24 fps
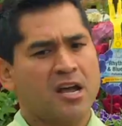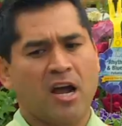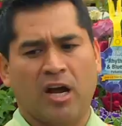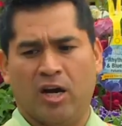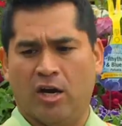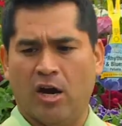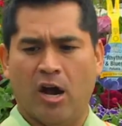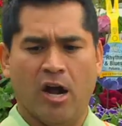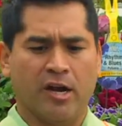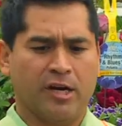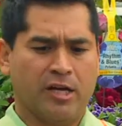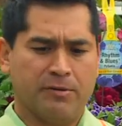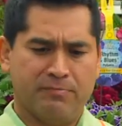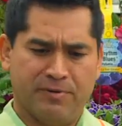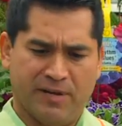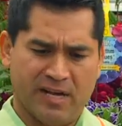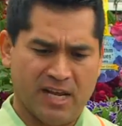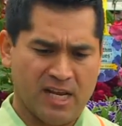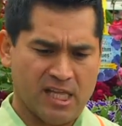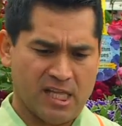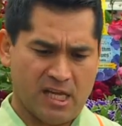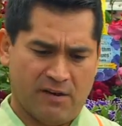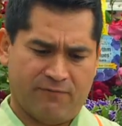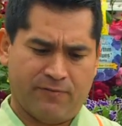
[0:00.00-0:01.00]
A garden could be
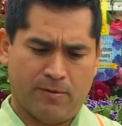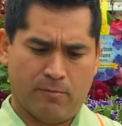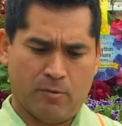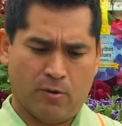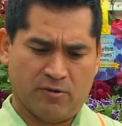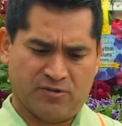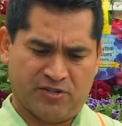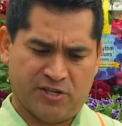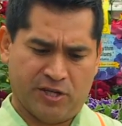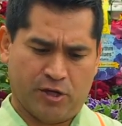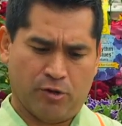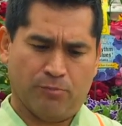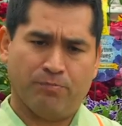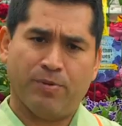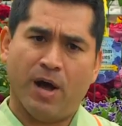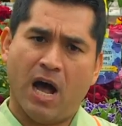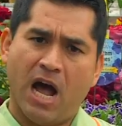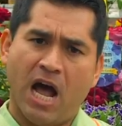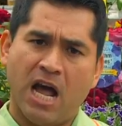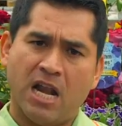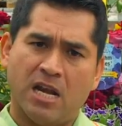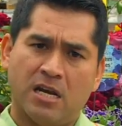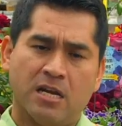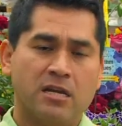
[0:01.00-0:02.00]
anything from a single
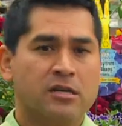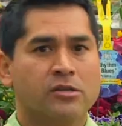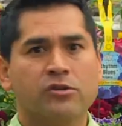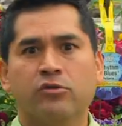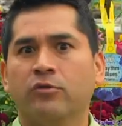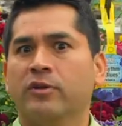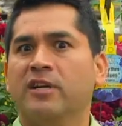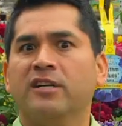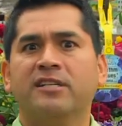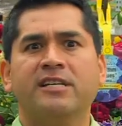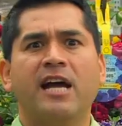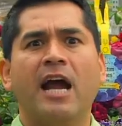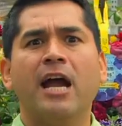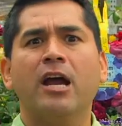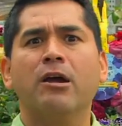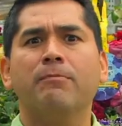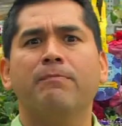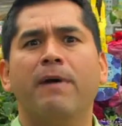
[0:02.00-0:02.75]
pot to an entire